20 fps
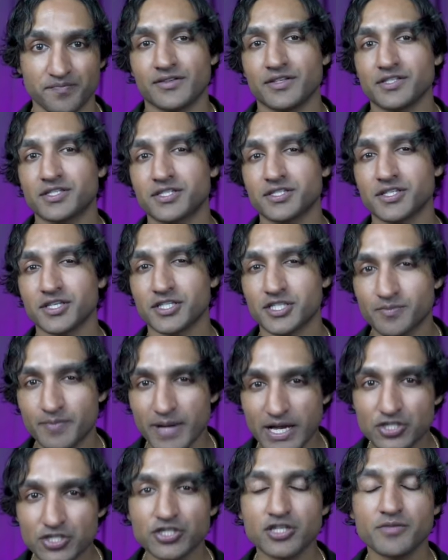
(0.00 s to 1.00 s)
This is
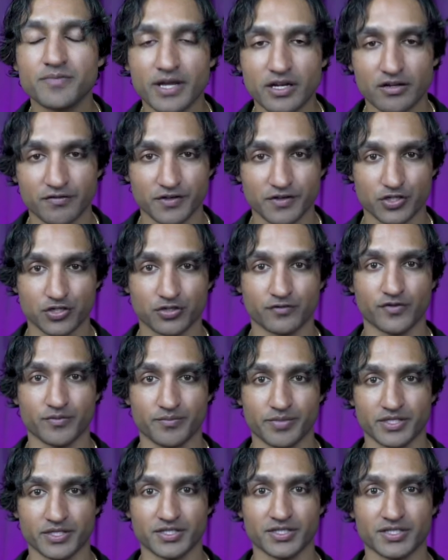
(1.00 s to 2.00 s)
especially beneficial for
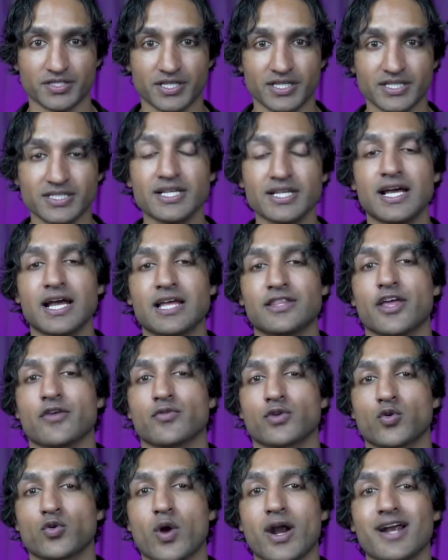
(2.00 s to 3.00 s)
businesses that
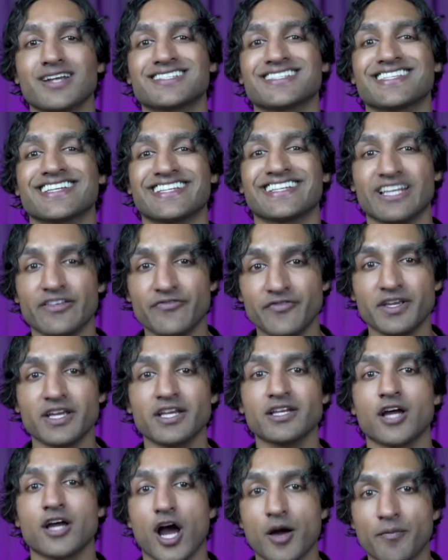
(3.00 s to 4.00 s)
require
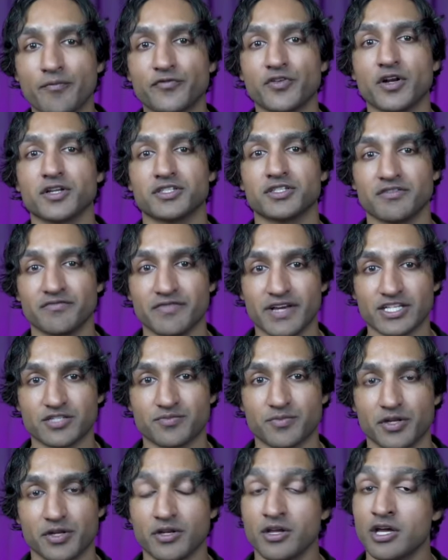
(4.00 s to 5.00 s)
significant upfront
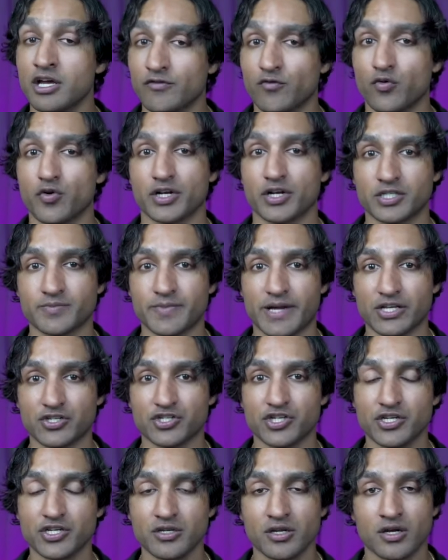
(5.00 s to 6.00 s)
investment for
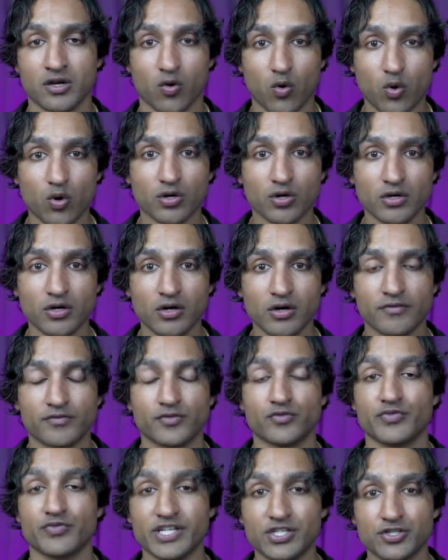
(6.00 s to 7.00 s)
expansion or for
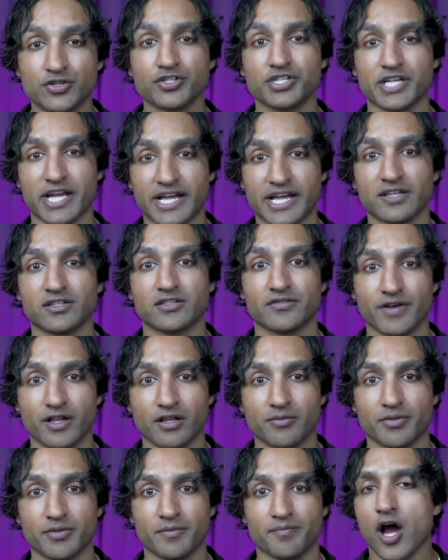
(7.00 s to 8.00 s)
research and
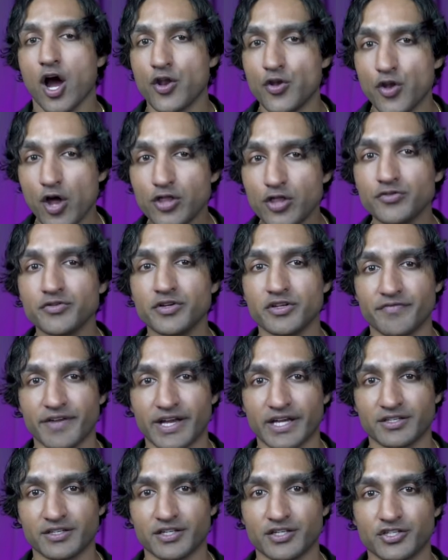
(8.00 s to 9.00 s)
development. Another
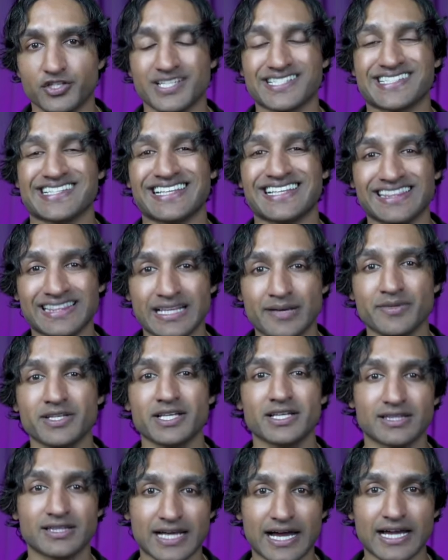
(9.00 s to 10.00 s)
advantage is the
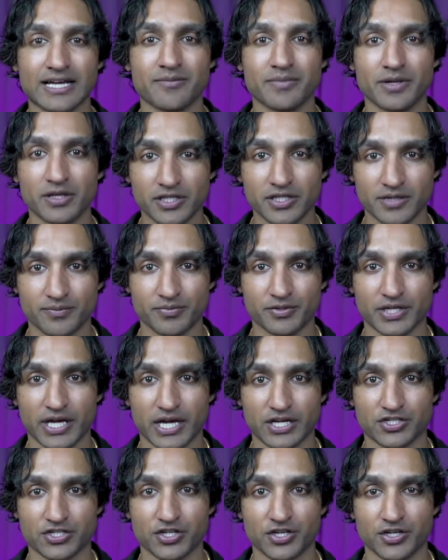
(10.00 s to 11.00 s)
limited liability
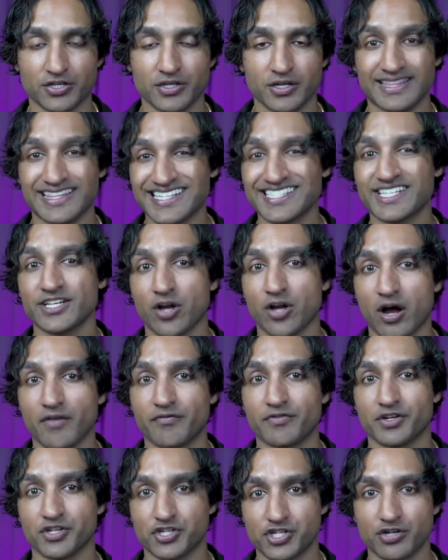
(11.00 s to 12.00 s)
protection this can
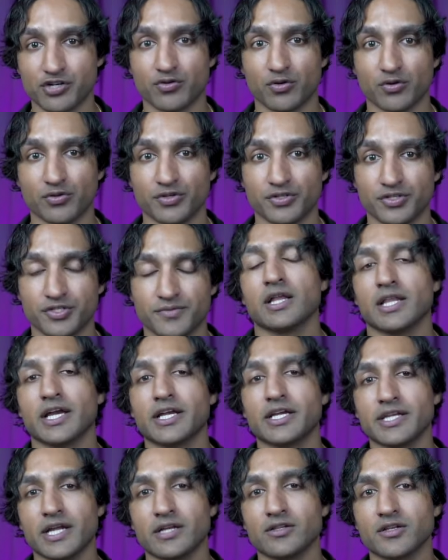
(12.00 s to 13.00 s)
offer to shareholders.
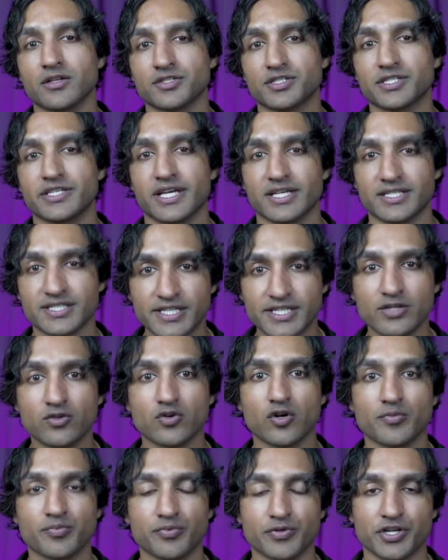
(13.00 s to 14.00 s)
Like an LLC, a C
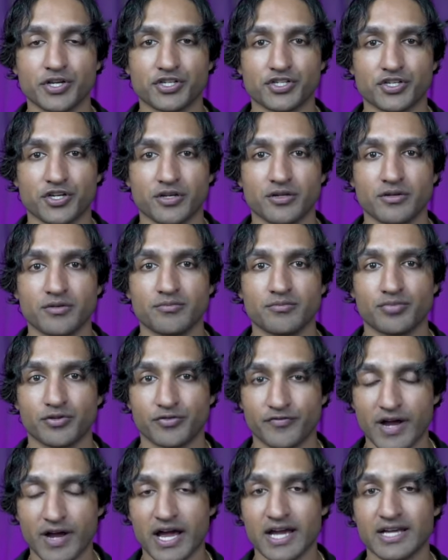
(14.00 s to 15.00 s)
corporation
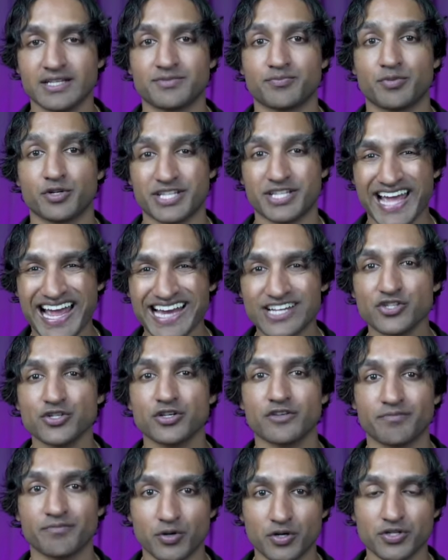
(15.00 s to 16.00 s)
provides protection
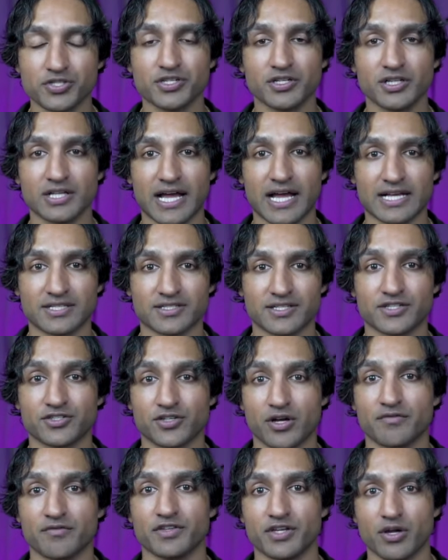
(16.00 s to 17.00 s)
of personal assets
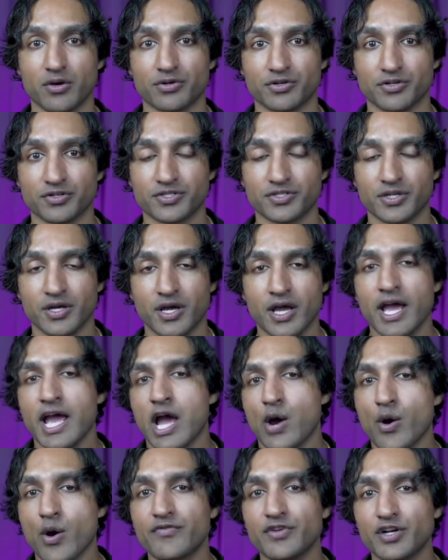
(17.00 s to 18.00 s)
of the owners.
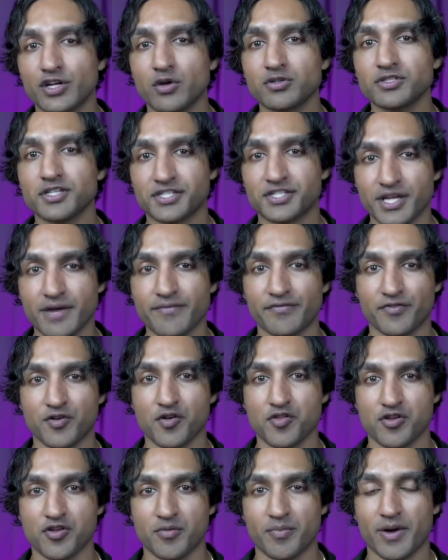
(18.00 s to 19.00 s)
However, it goes a step
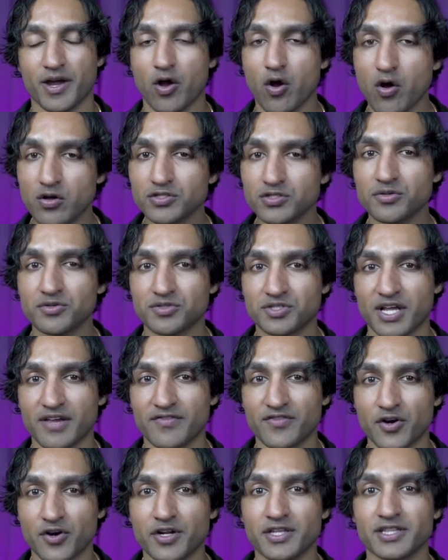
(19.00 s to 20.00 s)
further by also
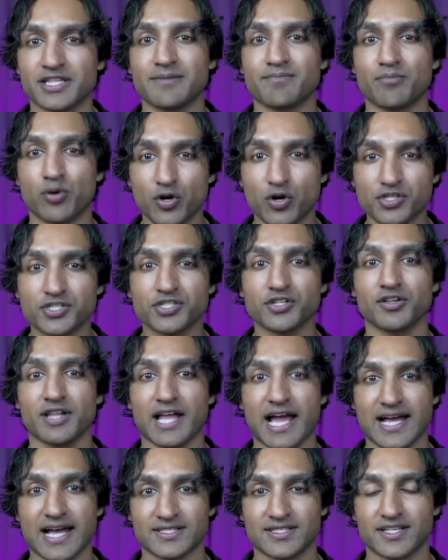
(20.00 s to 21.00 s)
safeguarding the personal
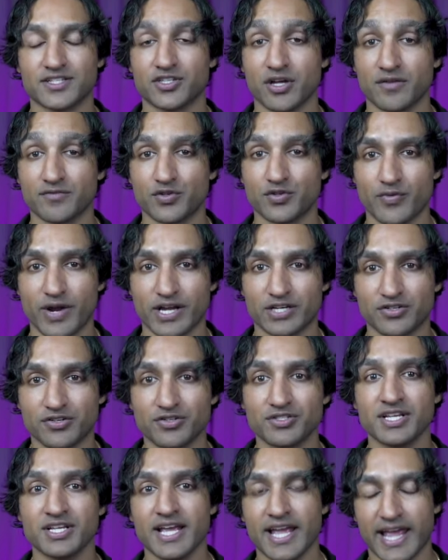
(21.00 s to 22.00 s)
assets of
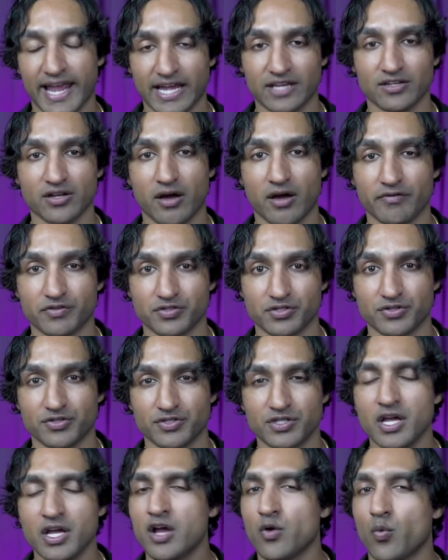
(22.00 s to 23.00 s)
directors and
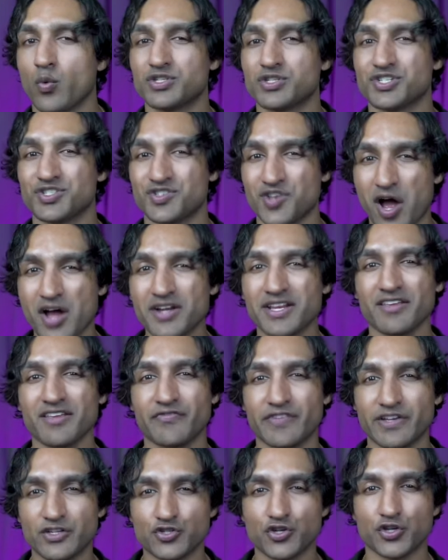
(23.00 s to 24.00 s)
officers, which is not a
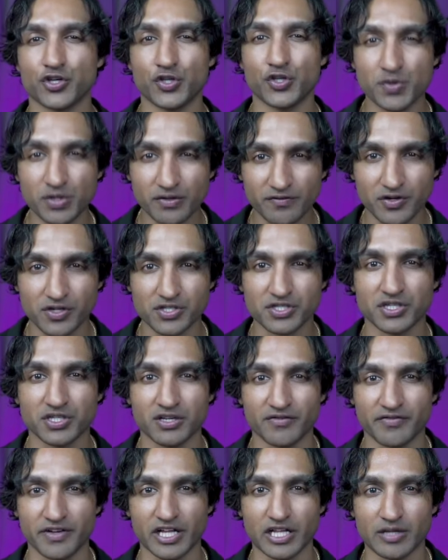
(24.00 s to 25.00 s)
feature universally
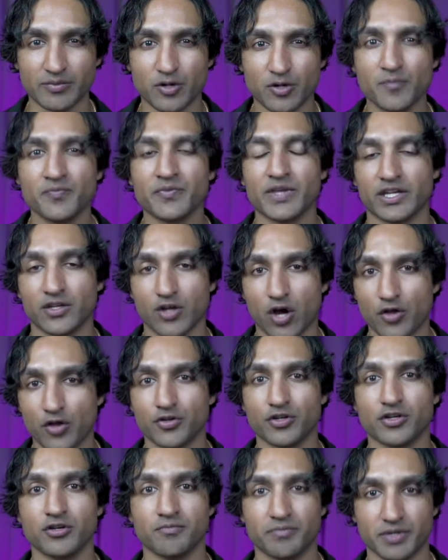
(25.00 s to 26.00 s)
available in
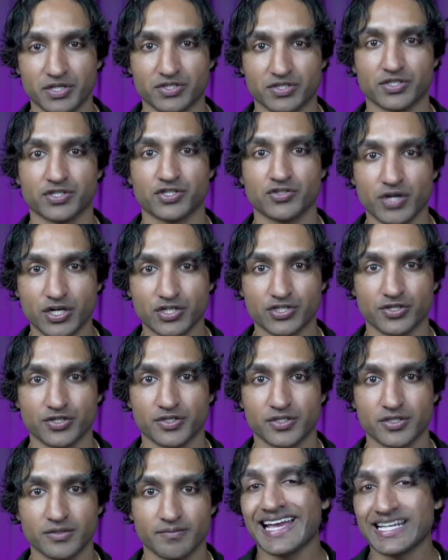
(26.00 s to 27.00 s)
other business
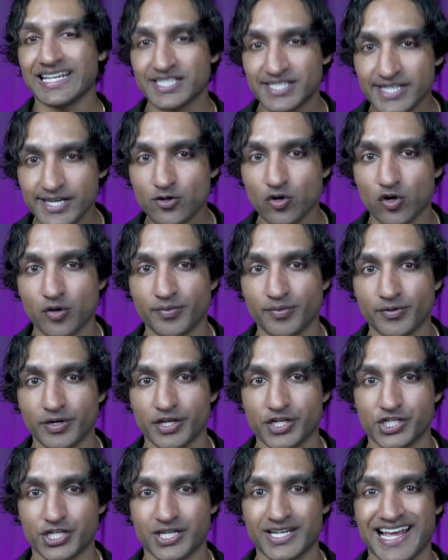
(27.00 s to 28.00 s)
structures. A C
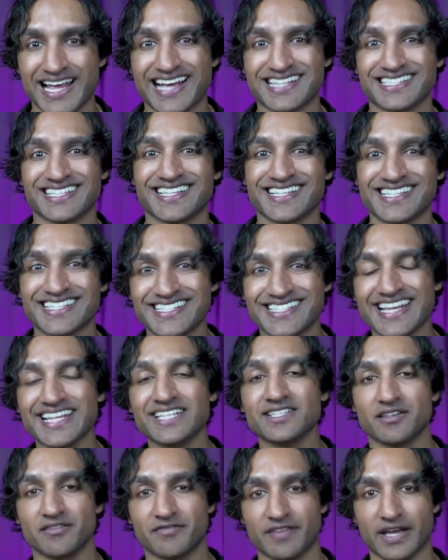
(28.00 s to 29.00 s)
corporation has a
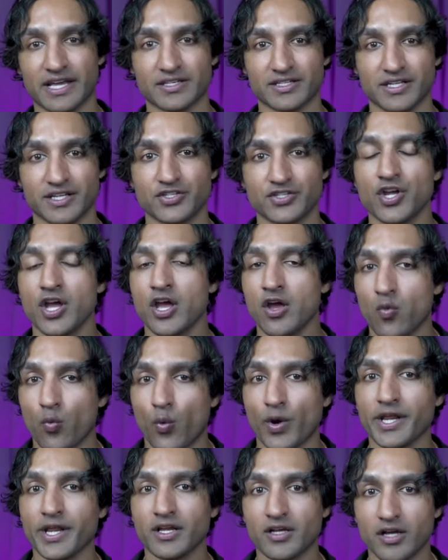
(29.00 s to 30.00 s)
distinct advantage
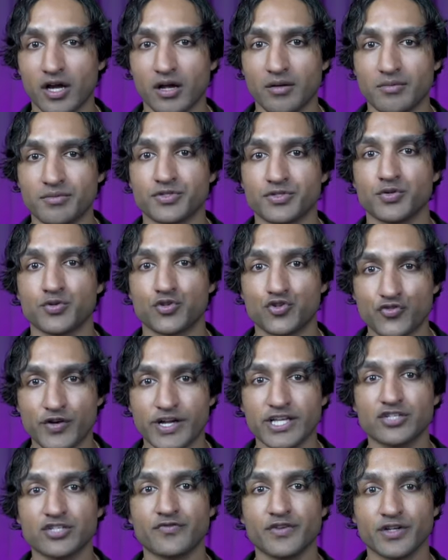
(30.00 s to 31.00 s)
when it comes to
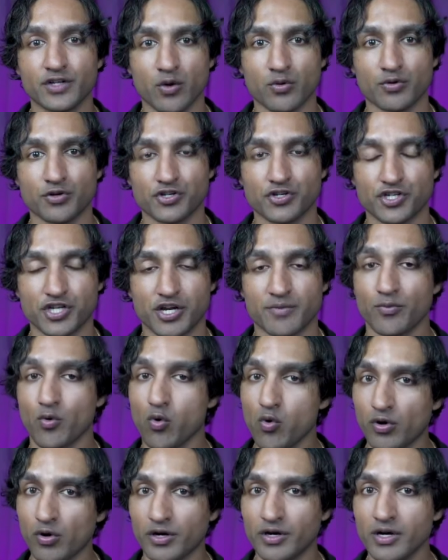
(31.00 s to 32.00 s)
transferring ownership
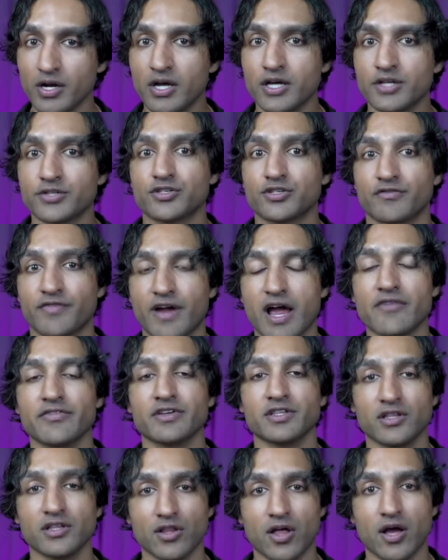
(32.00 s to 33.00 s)
or
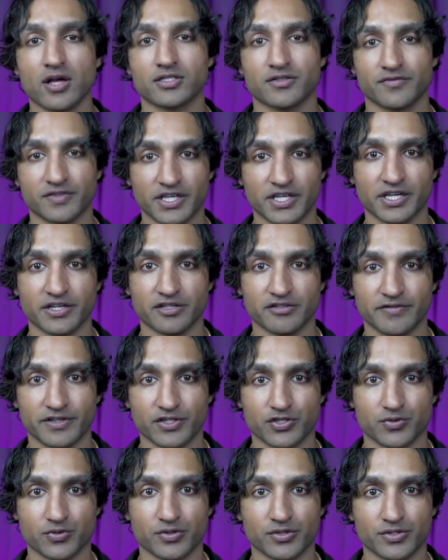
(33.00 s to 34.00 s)
surviving the loss of key
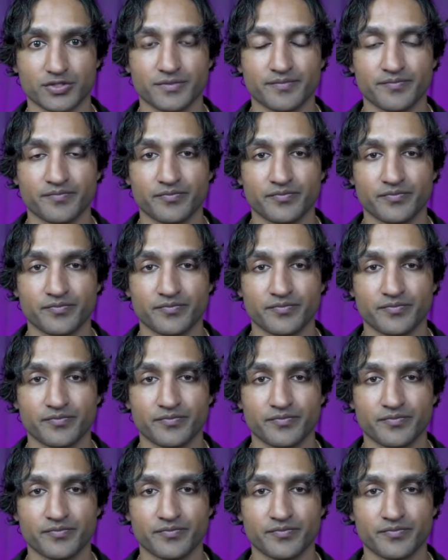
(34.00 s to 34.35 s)
individuals.